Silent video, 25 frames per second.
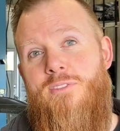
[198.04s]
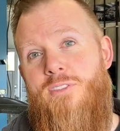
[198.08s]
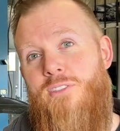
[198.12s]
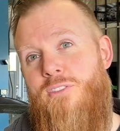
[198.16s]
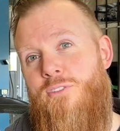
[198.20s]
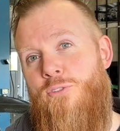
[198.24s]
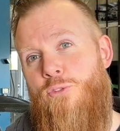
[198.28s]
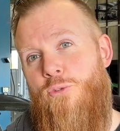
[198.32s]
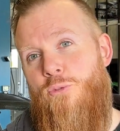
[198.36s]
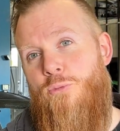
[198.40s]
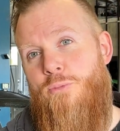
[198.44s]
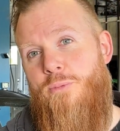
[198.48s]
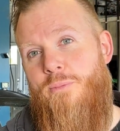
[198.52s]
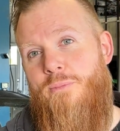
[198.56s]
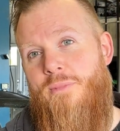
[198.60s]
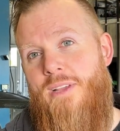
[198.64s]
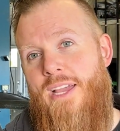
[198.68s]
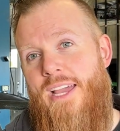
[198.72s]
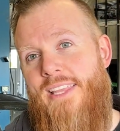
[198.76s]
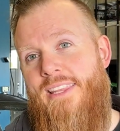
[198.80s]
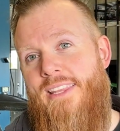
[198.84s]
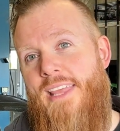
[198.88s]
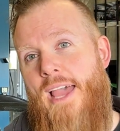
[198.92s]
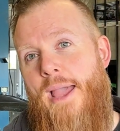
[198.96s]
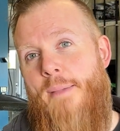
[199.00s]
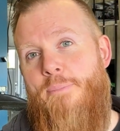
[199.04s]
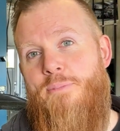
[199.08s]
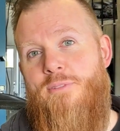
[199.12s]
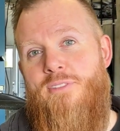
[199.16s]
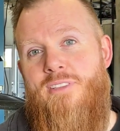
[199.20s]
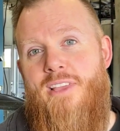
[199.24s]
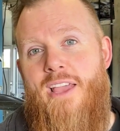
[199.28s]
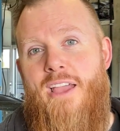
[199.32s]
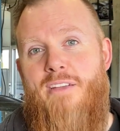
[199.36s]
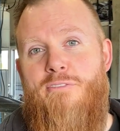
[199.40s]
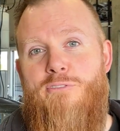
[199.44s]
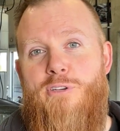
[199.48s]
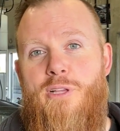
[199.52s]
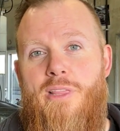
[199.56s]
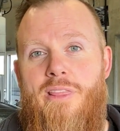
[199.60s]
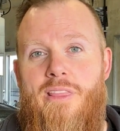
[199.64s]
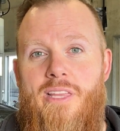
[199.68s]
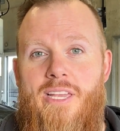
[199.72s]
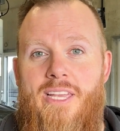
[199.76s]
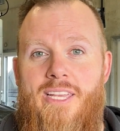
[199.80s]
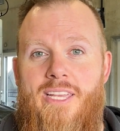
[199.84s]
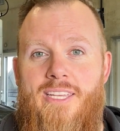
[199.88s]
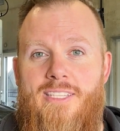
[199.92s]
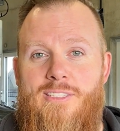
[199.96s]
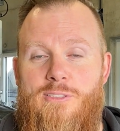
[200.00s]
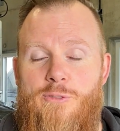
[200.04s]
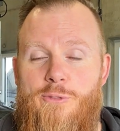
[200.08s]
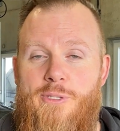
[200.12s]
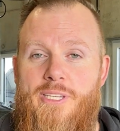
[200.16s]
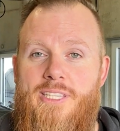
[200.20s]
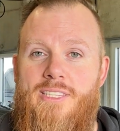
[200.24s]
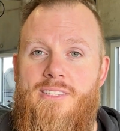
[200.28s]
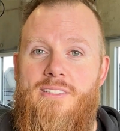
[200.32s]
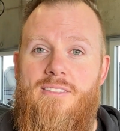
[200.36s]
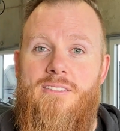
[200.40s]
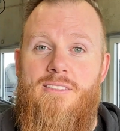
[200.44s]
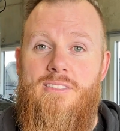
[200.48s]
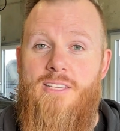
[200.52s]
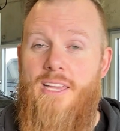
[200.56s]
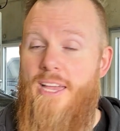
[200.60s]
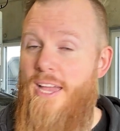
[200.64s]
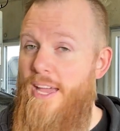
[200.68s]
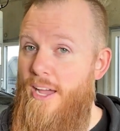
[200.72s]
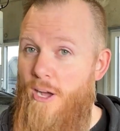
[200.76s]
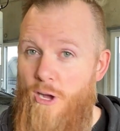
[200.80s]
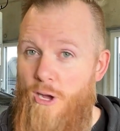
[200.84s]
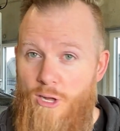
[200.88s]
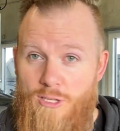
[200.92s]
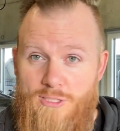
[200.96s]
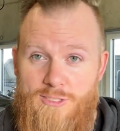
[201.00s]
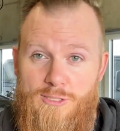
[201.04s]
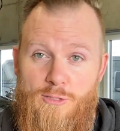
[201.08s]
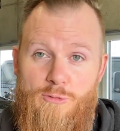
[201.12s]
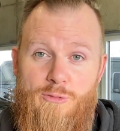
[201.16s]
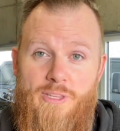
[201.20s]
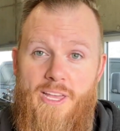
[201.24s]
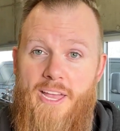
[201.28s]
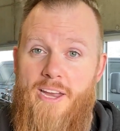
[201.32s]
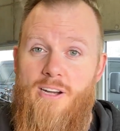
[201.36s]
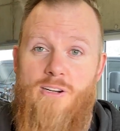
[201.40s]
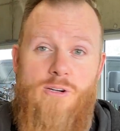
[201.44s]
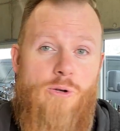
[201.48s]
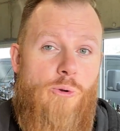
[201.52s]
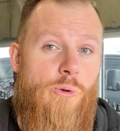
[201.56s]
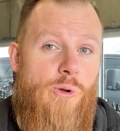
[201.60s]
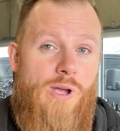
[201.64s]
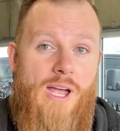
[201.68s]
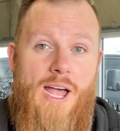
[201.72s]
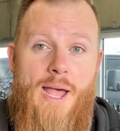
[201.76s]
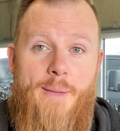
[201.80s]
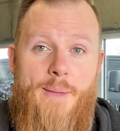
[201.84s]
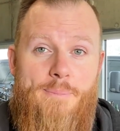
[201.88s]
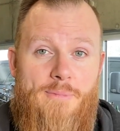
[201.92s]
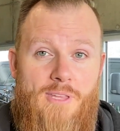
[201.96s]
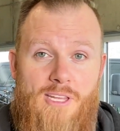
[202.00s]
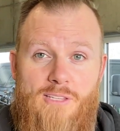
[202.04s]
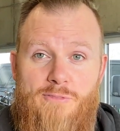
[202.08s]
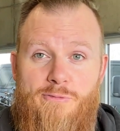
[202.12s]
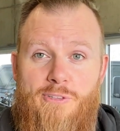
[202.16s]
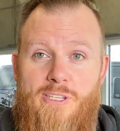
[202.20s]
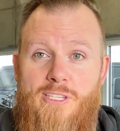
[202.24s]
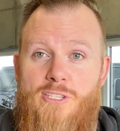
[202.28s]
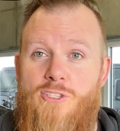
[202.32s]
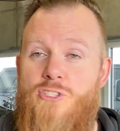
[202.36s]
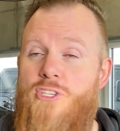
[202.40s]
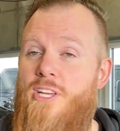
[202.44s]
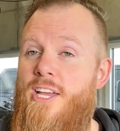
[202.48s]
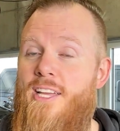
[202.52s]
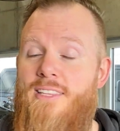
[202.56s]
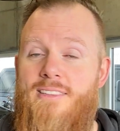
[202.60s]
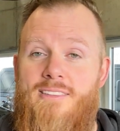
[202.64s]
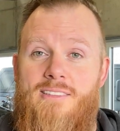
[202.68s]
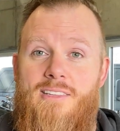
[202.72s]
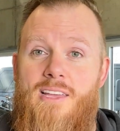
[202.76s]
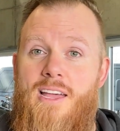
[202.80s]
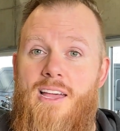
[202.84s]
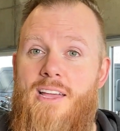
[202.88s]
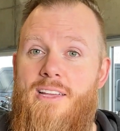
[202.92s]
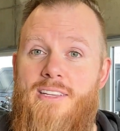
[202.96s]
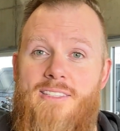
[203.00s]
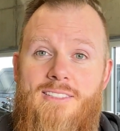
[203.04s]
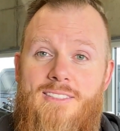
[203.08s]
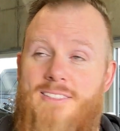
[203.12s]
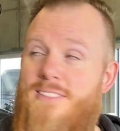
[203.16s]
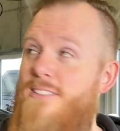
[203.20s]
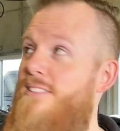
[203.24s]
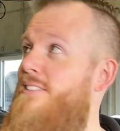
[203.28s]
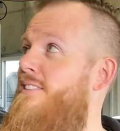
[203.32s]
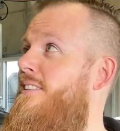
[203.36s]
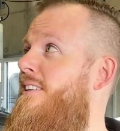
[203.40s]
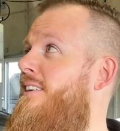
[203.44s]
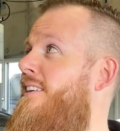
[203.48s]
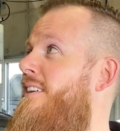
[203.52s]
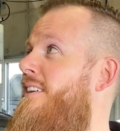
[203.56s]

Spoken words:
to adapt everything to it. Also there, I'm not finished yet. It's,